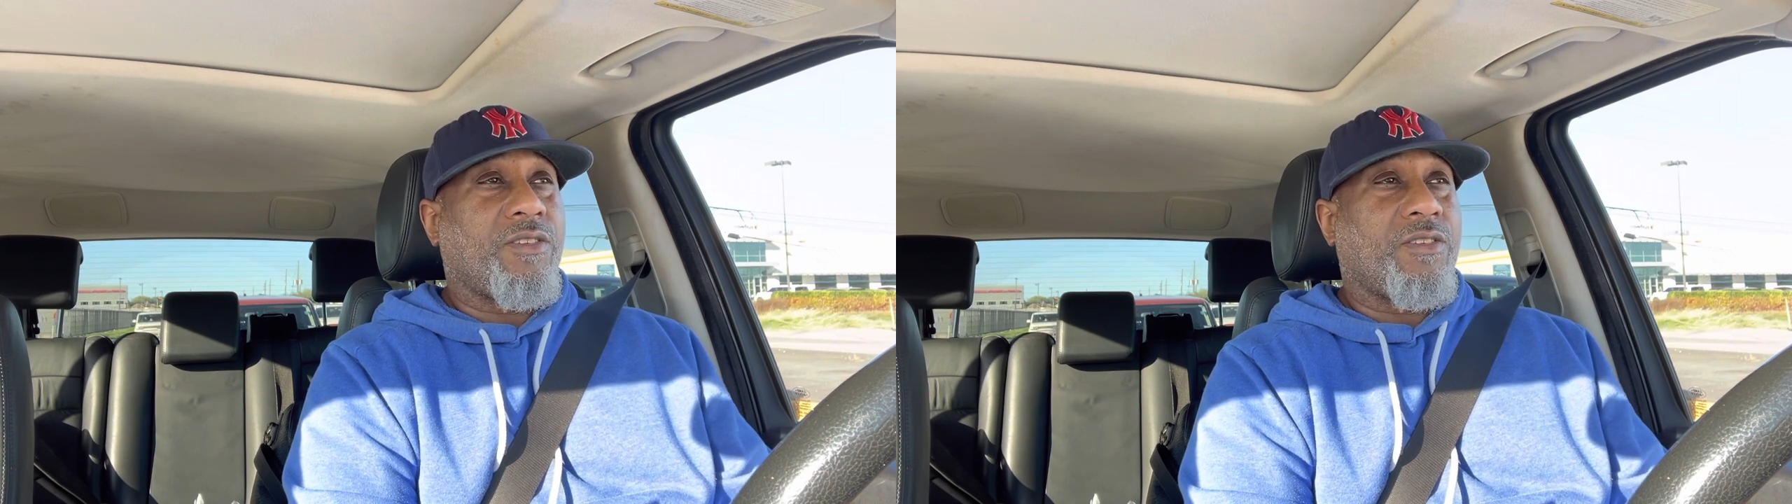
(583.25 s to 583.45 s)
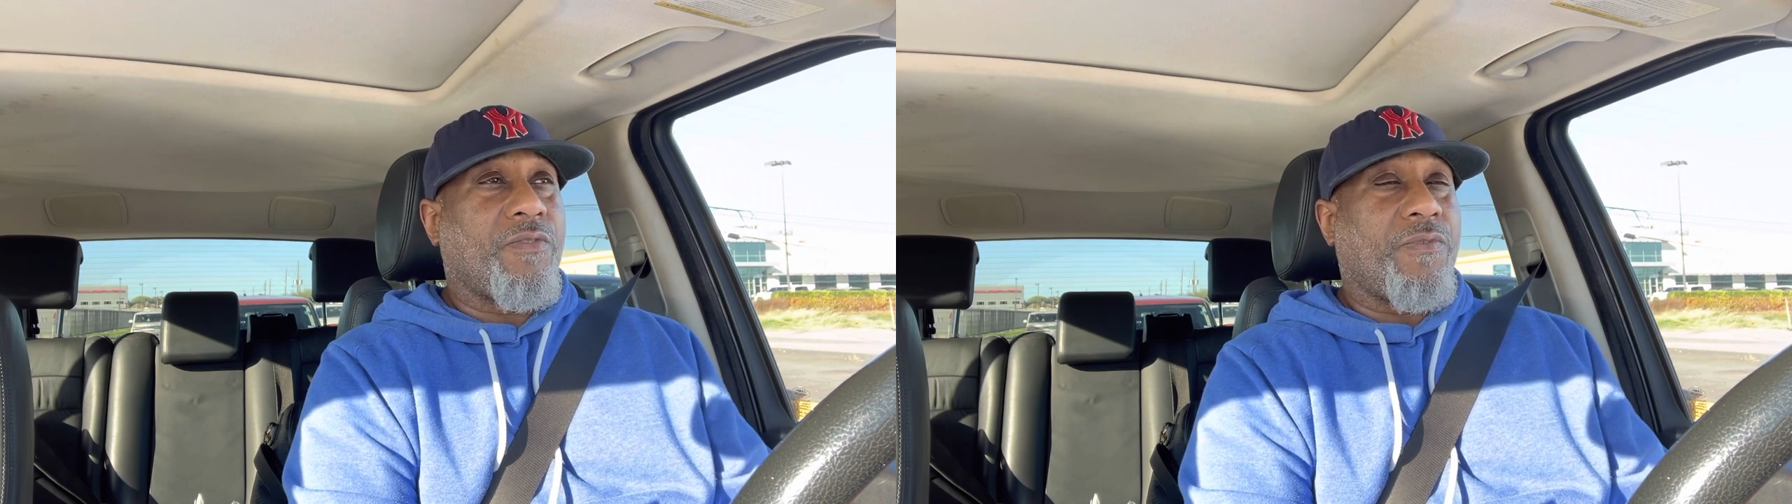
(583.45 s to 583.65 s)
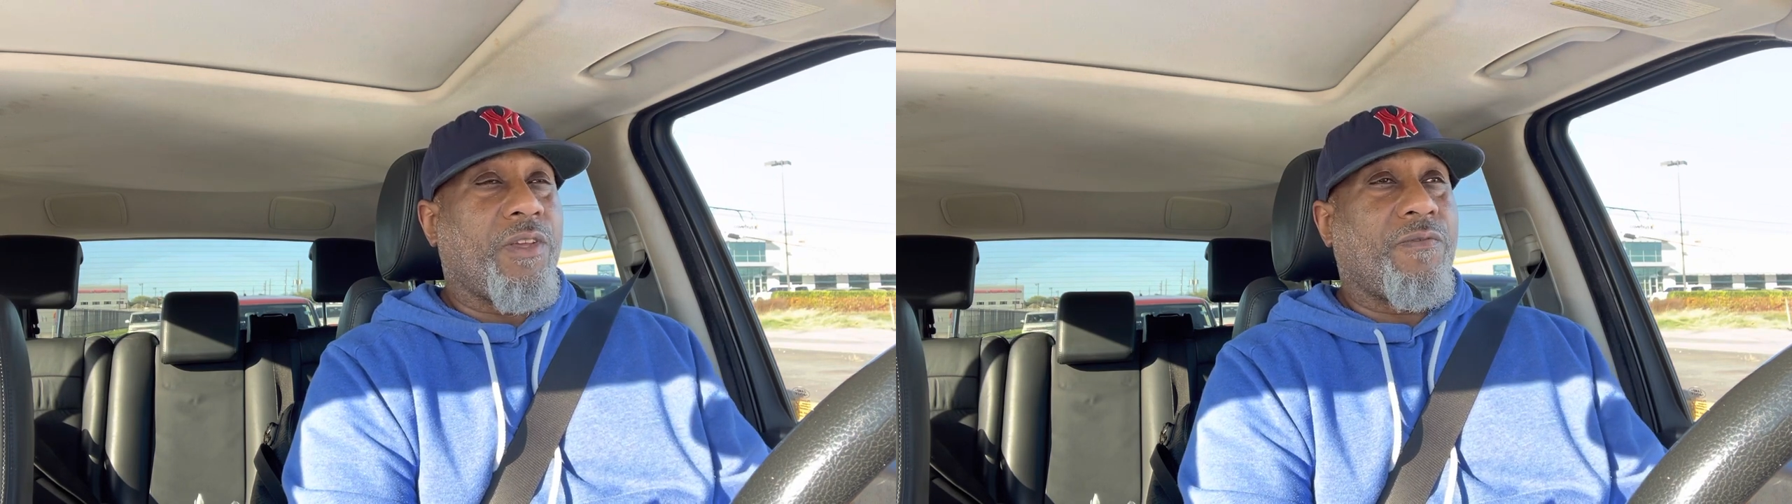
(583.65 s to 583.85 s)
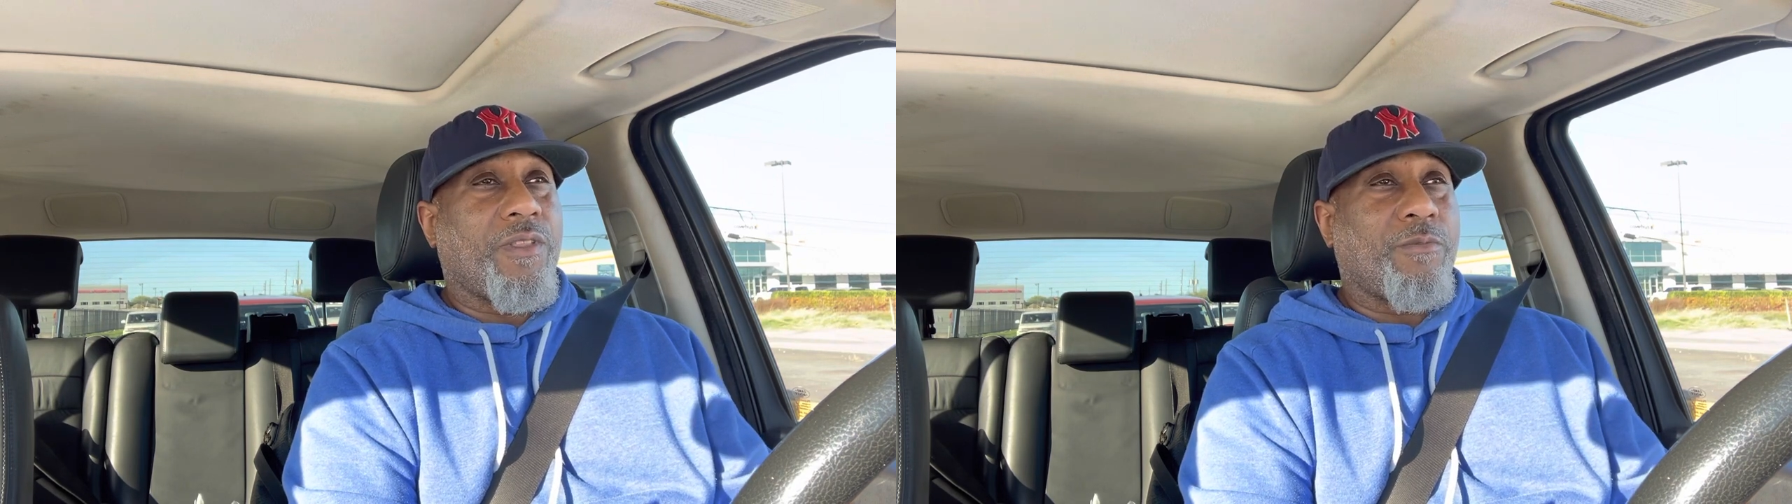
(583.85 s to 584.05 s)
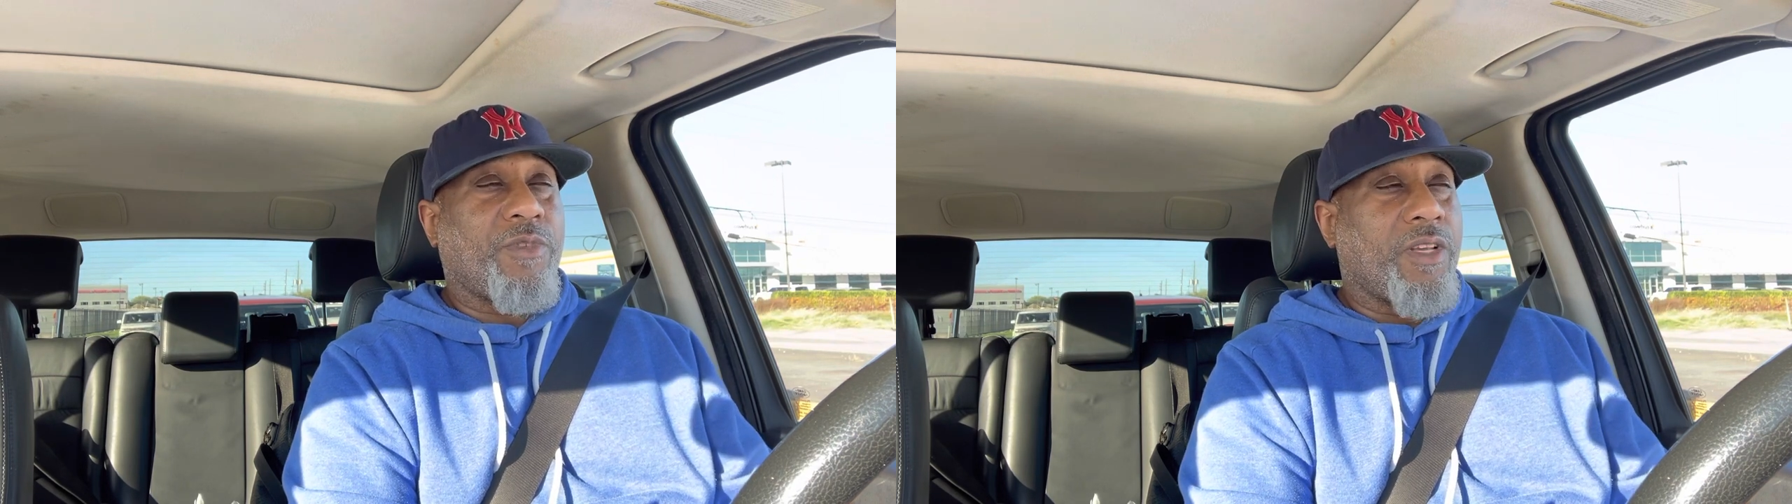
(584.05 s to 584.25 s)
to fend for
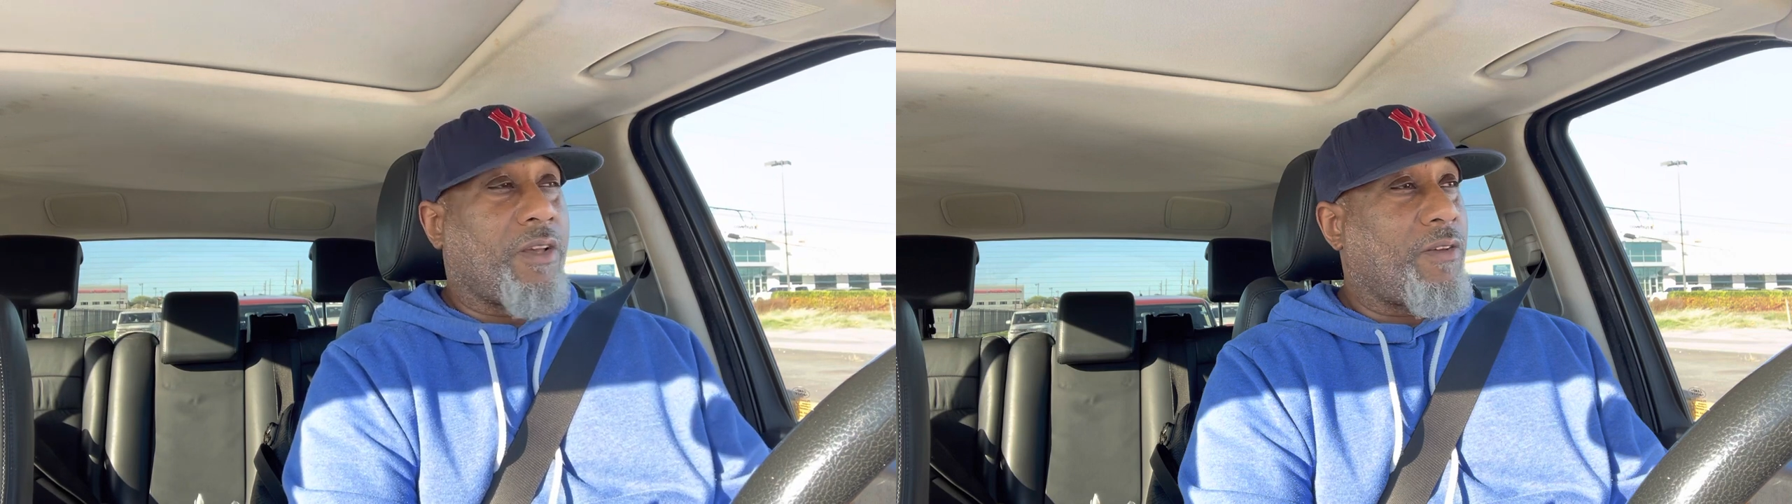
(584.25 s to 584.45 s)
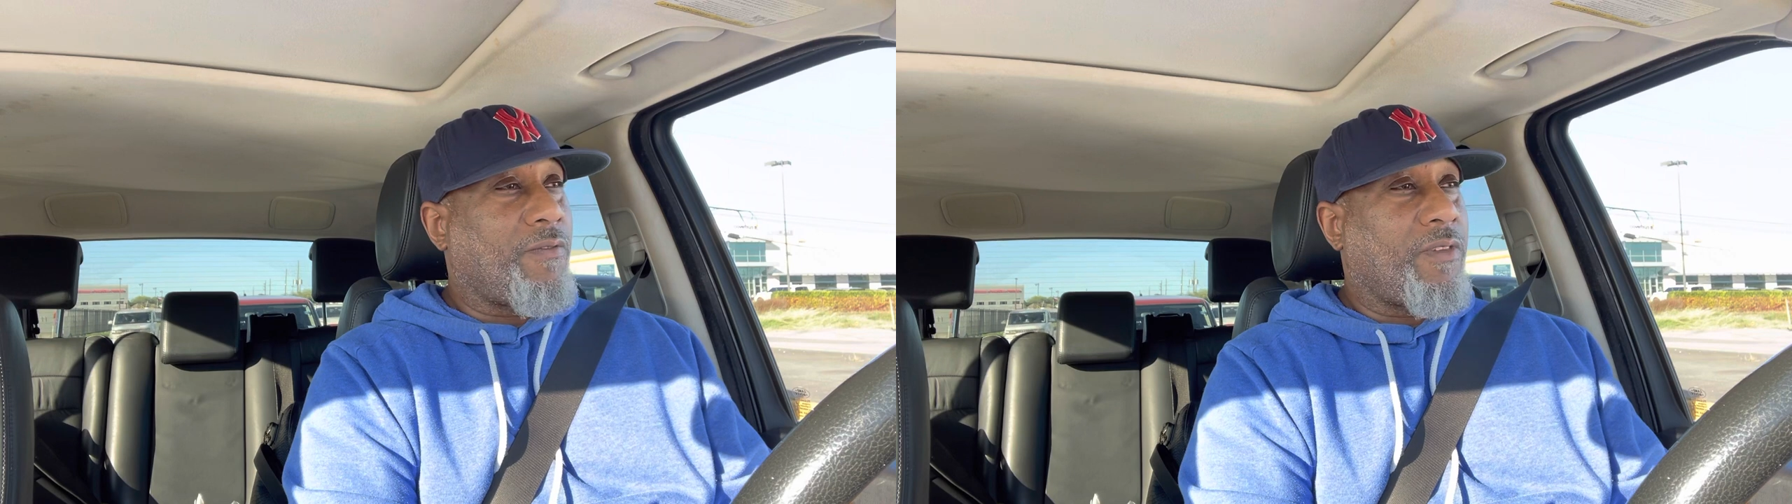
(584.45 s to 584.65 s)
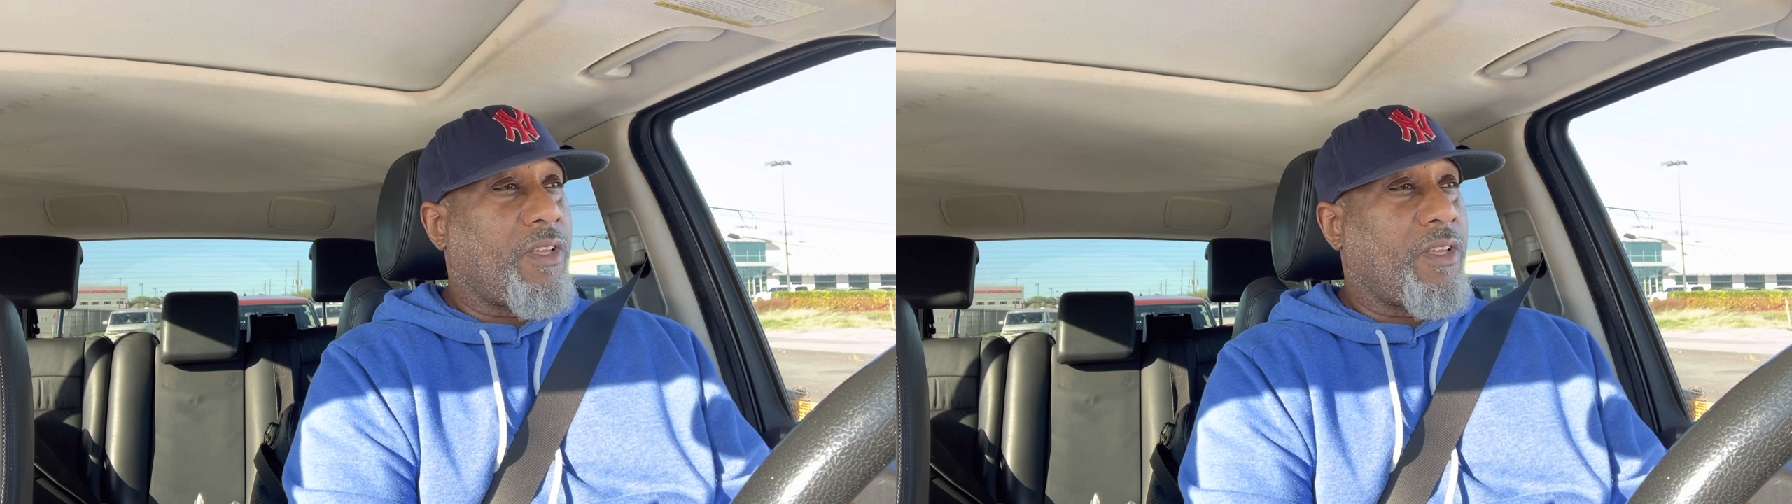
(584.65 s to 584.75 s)
themselves.